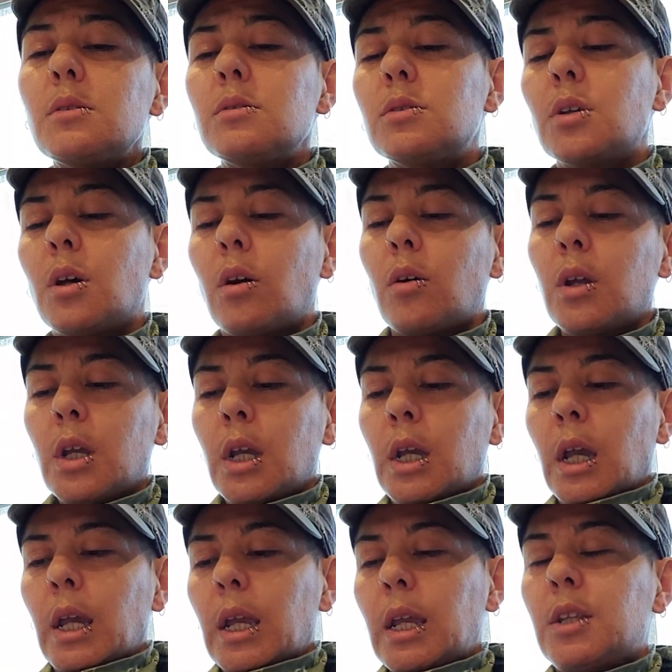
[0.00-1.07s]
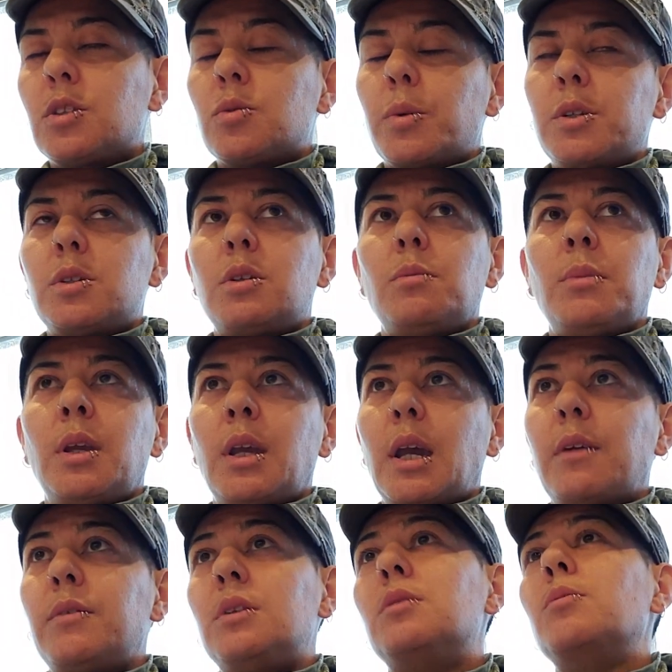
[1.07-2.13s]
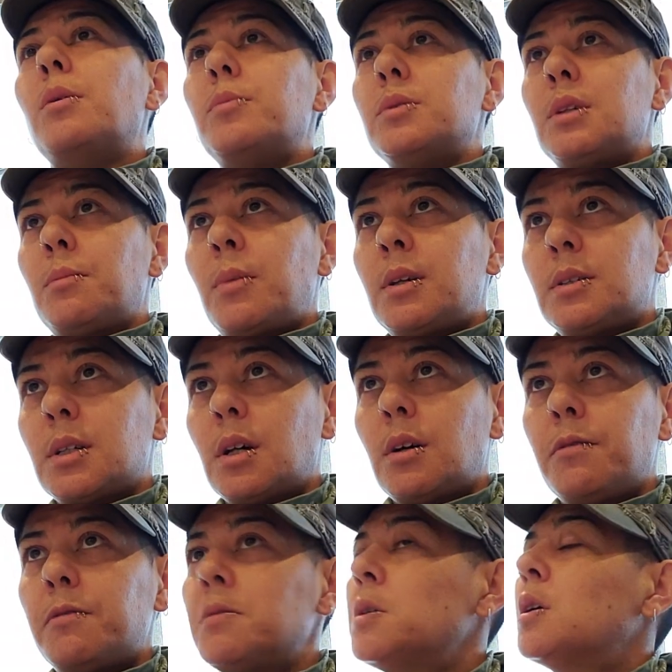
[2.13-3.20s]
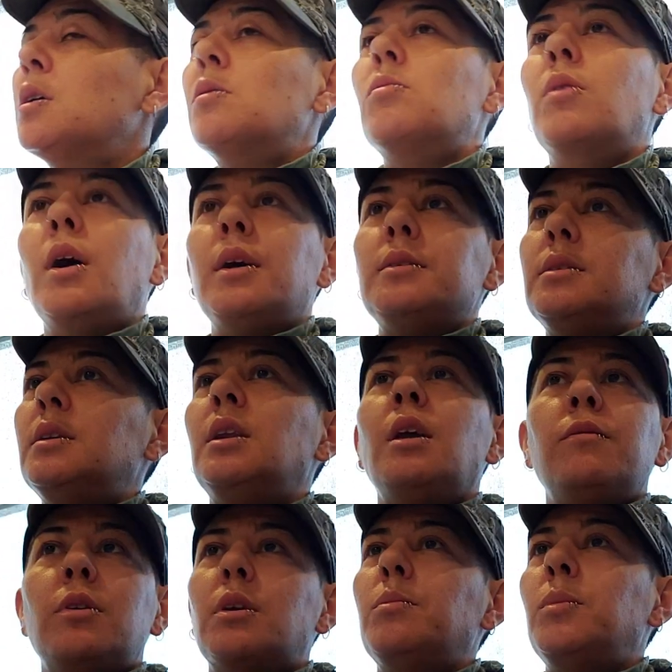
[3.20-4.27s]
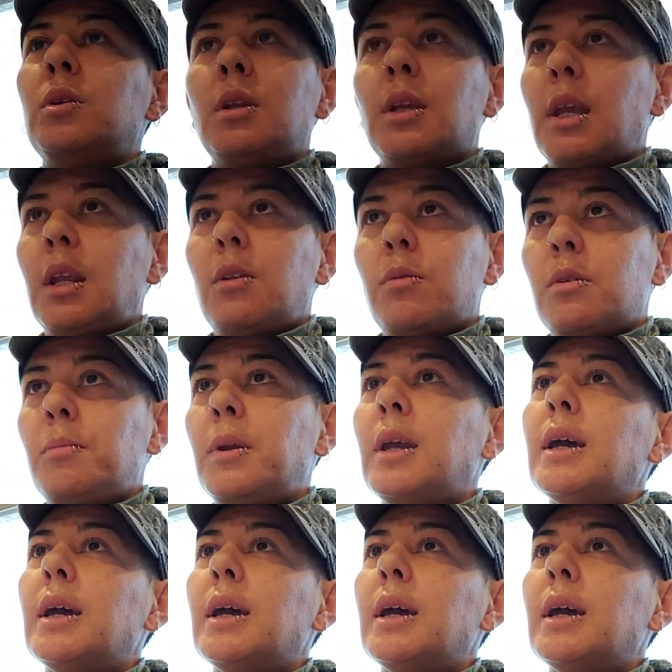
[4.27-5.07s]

So it switched to me having to represent myself. Roz never communicated with me